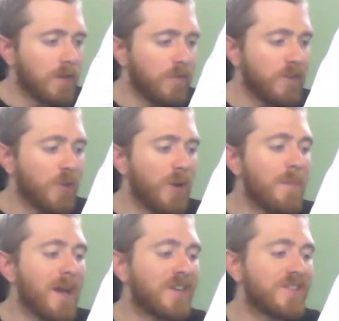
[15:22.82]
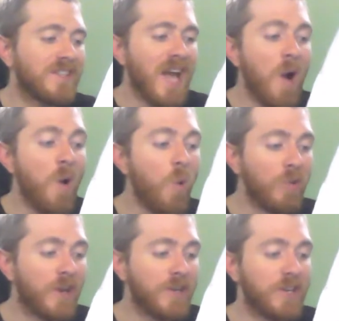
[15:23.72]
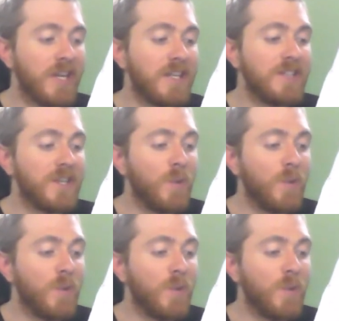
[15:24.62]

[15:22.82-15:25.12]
Victoria Matter says, how old are your kids?